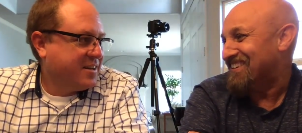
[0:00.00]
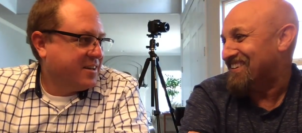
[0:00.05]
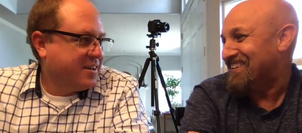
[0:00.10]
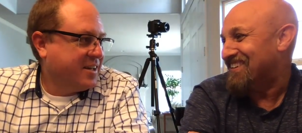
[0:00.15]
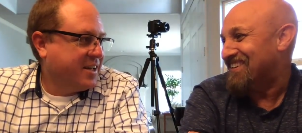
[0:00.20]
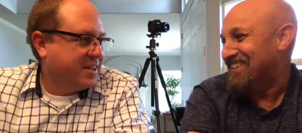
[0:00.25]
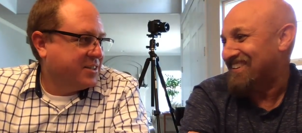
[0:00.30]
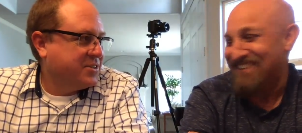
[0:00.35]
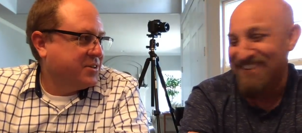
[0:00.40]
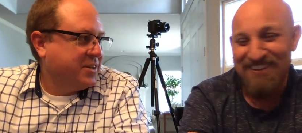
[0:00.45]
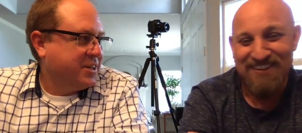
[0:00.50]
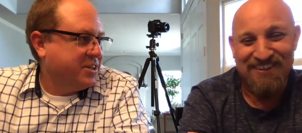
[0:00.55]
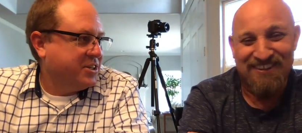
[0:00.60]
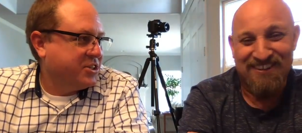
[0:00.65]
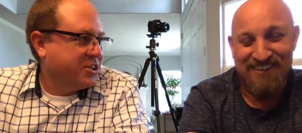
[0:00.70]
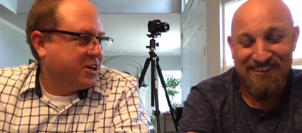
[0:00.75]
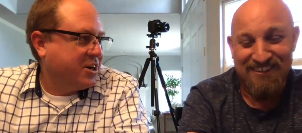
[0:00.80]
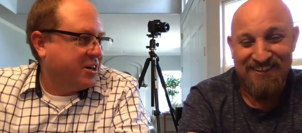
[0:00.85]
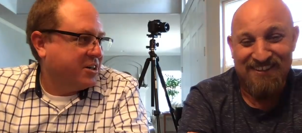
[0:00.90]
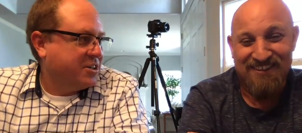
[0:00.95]
Speaker 1: guess who
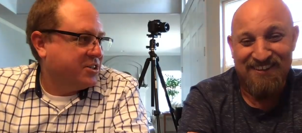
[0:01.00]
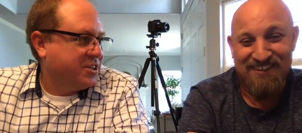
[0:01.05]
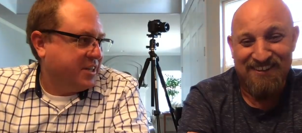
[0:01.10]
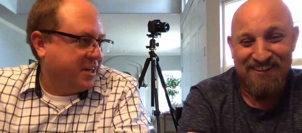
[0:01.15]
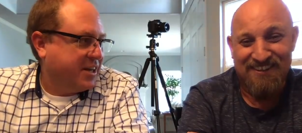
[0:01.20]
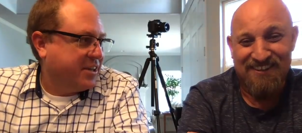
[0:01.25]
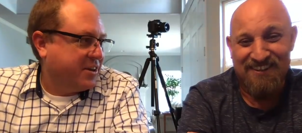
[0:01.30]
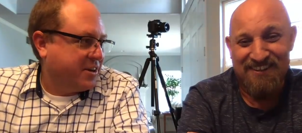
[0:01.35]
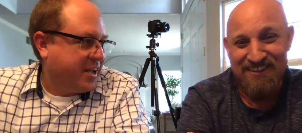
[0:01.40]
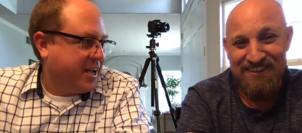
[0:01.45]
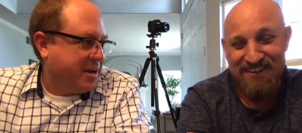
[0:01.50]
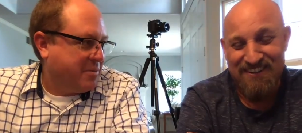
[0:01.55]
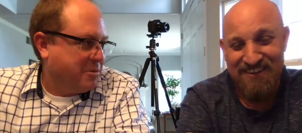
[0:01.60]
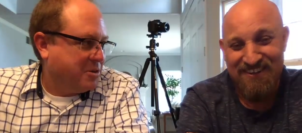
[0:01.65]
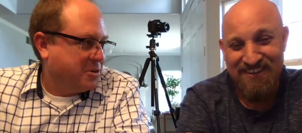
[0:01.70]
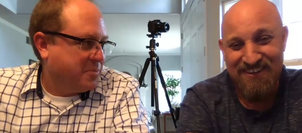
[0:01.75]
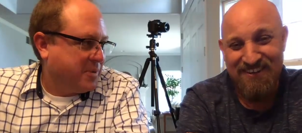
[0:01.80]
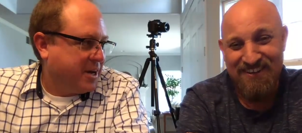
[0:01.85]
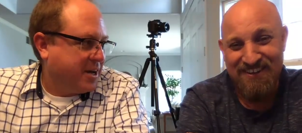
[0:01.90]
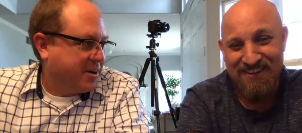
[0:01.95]
didn't charge the other
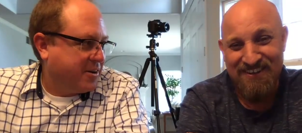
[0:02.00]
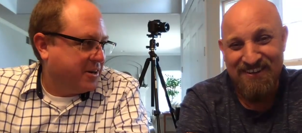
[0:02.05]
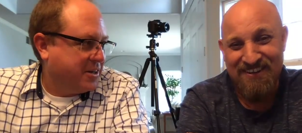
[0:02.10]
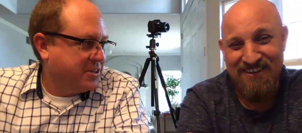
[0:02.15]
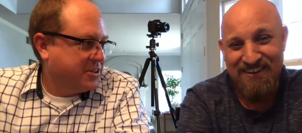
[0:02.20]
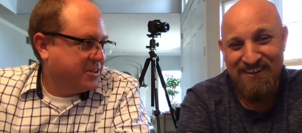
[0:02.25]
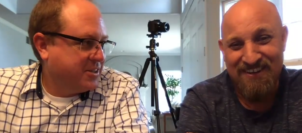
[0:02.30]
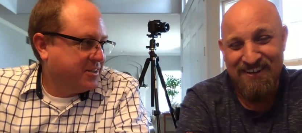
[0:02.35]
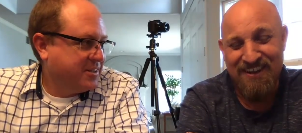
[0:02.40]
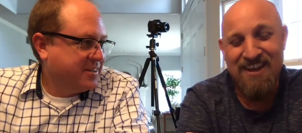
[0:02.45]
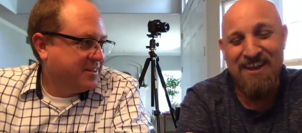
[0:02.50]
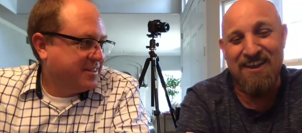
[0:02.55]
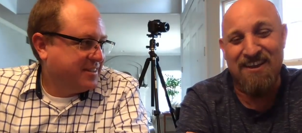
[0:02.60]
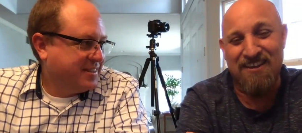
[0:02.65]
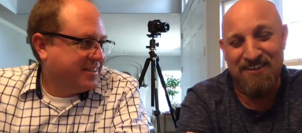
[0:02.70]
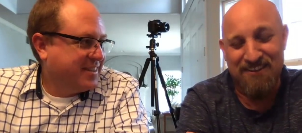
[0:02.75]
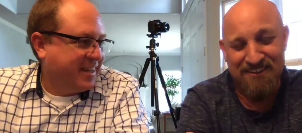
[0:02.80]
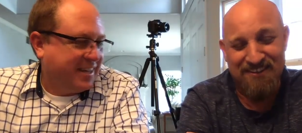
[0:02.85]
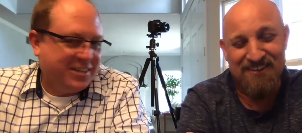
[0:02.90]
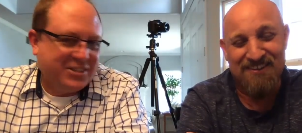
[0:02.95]
camera's batteries?
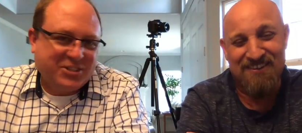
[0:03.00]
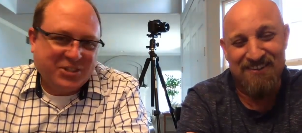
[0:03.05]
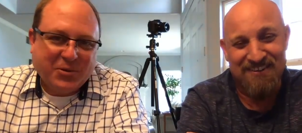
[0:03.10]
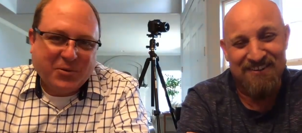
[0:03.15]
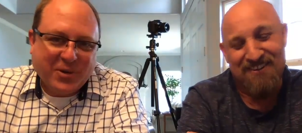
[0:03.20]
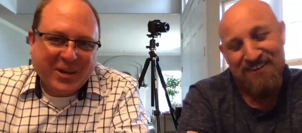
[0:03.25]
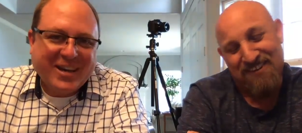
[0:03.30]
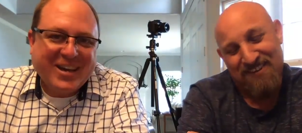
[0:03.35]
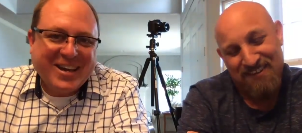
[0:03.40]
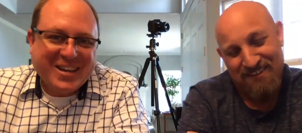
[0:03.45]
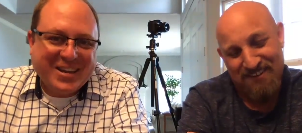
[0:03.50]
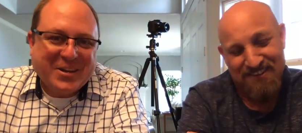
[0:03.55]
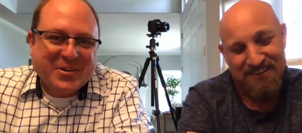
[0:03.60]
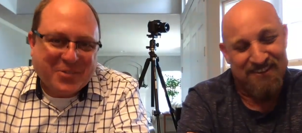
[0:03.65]
Yeah. Yeah. So we had no